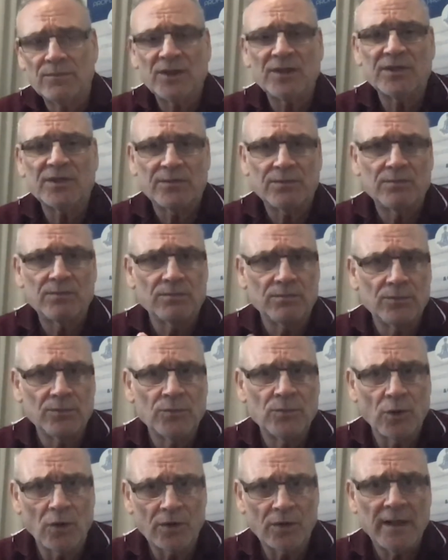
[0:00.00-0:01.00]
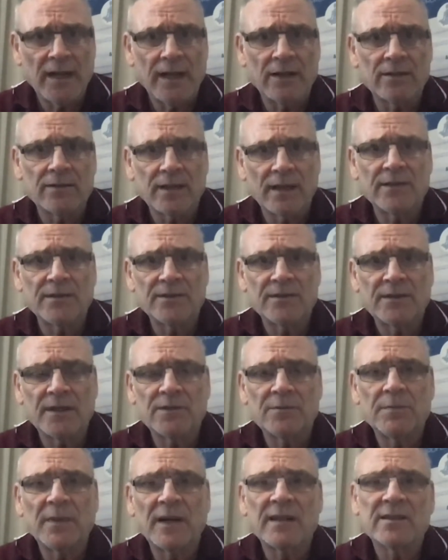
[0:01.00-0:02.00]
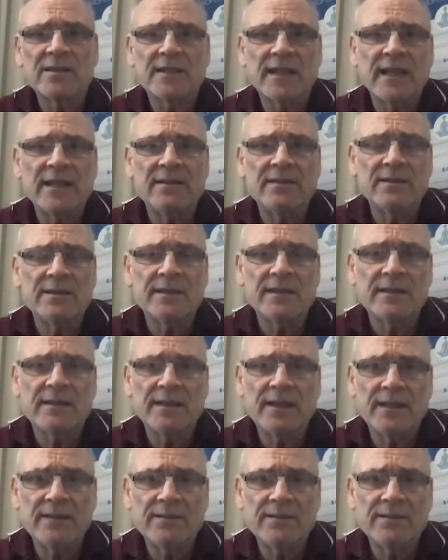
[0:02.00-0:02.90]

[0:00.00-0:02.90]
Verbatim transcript: just knock out those those bugs and